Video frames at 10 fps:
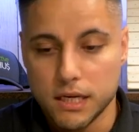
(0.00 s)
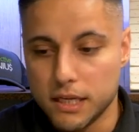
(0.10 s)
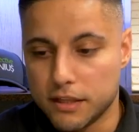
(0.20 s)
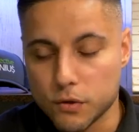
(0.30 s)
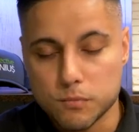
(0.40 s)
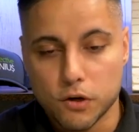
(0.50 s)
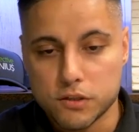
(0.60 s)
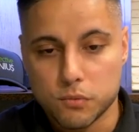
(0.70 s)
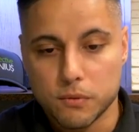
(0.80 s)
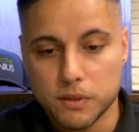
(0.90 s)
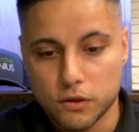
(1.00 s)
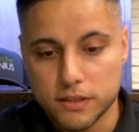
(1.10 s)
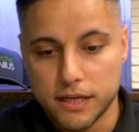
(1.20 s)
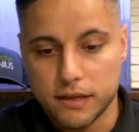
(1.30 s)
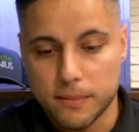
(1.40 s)
There was months where we looked
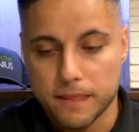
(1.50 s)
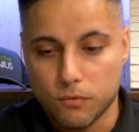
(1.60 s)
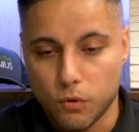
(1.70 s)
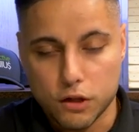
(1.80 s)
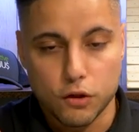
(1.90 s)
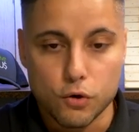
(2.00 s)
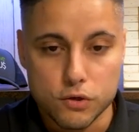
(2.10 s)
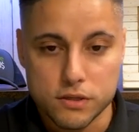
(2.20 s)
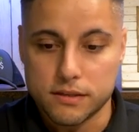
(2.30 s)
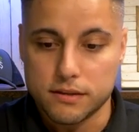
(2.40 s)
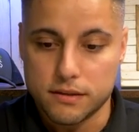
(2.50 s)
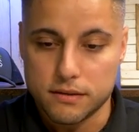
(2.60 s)
at what closed, and